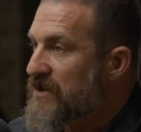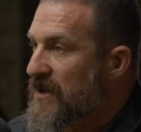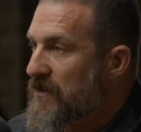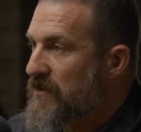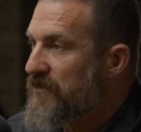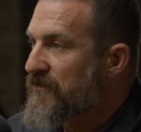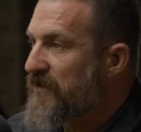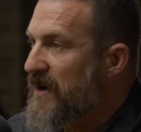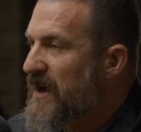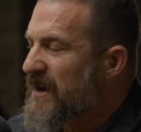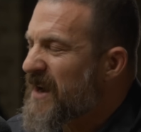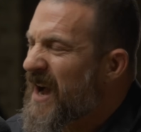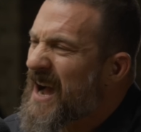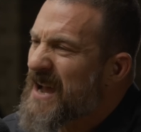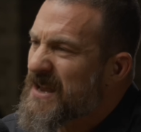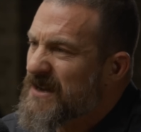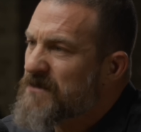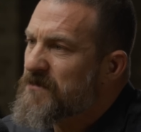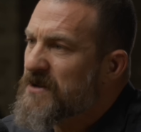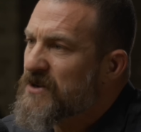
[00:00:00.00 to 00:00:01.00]
They were fine,
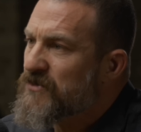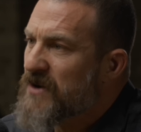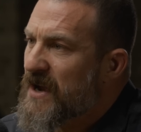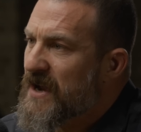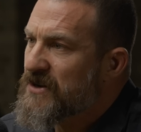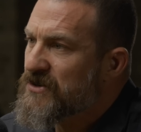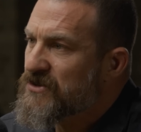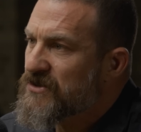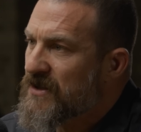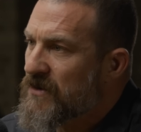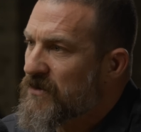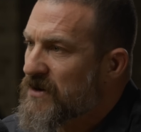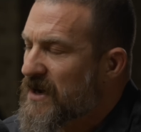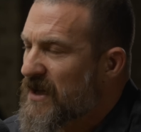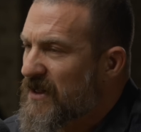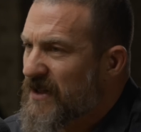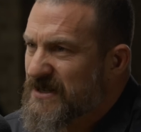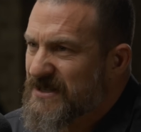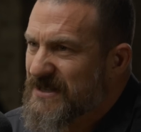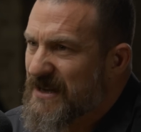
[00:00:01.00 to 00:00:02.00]
high to mid-range. They were kind
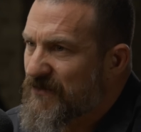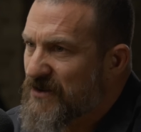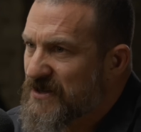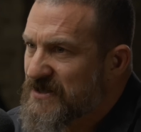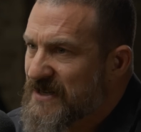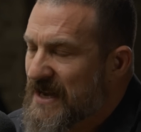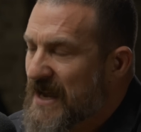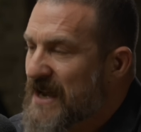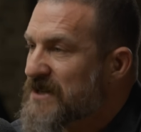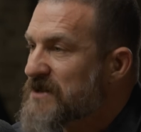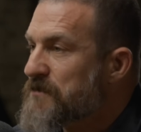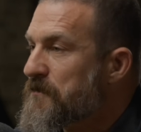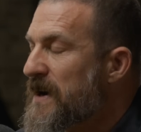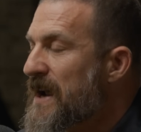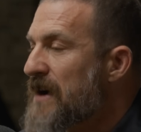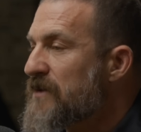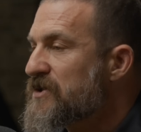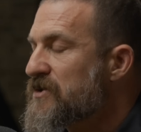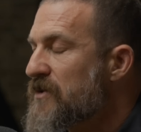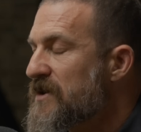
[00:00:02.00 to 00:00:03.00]
of like sevens, eights, but
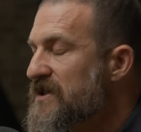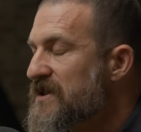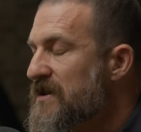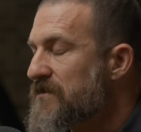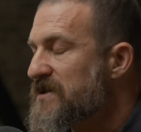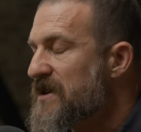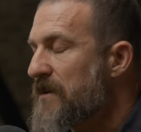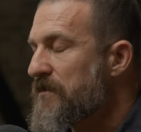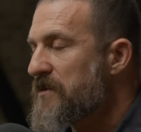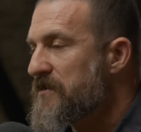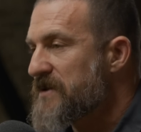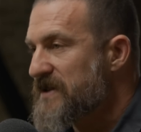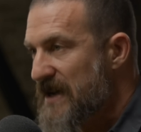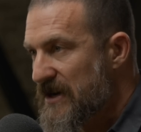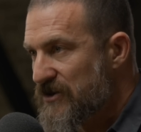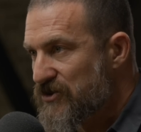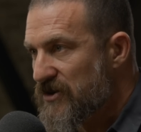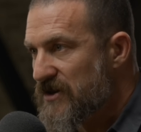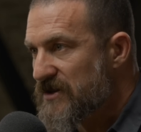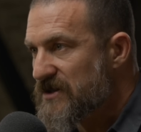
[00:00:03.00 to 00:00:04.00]
I was doing some
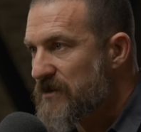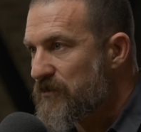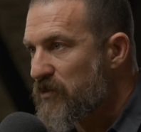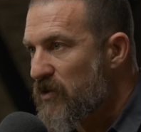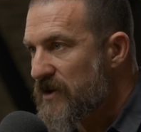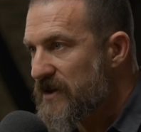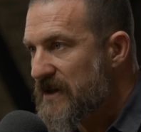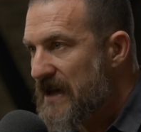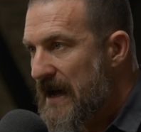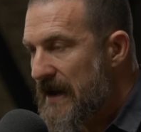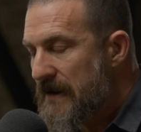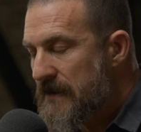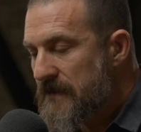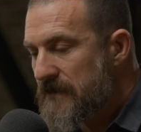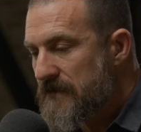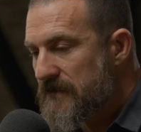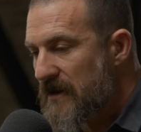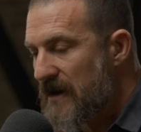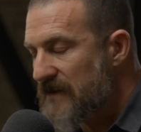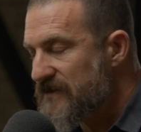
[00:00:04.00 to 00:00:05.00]
supplementation to support that.
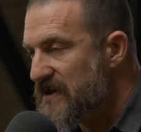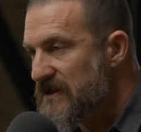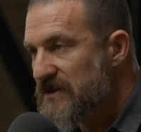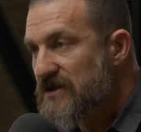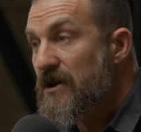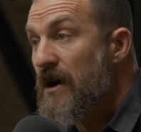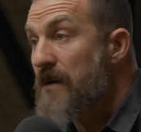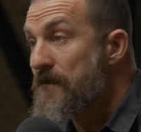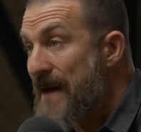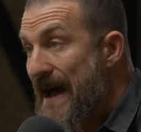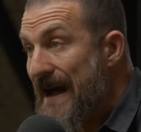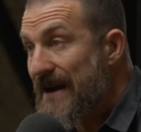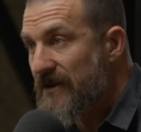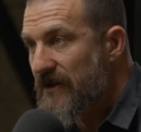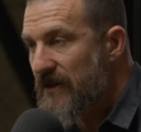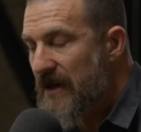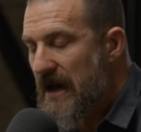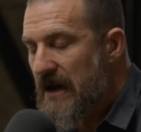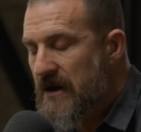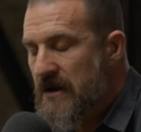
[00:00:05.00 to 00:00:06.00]
I've since gone back
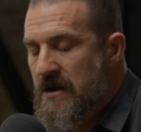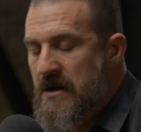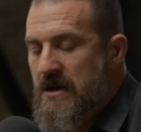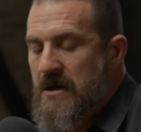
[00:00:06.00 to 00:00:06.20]
to that.